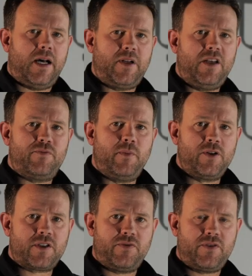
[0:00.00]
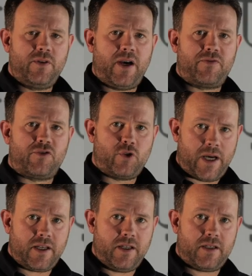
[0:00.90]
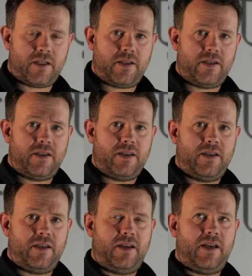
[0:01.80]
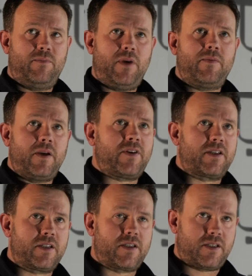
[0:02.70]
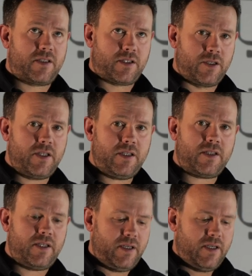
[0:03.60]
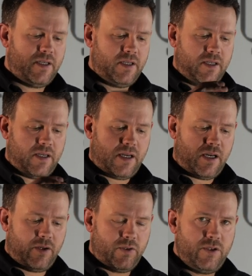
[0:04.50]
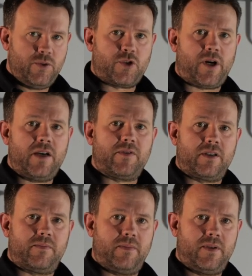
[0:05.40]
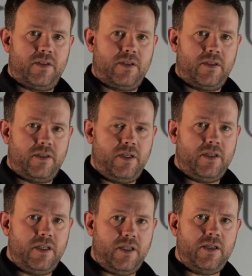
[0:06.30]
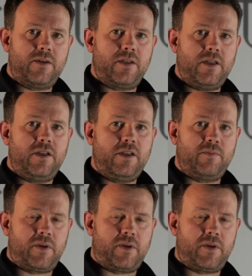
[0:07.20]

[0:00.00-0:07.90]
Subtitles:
I believe most of you have read it and maybe have understood it. Our new driver, DT Neo and DT Neo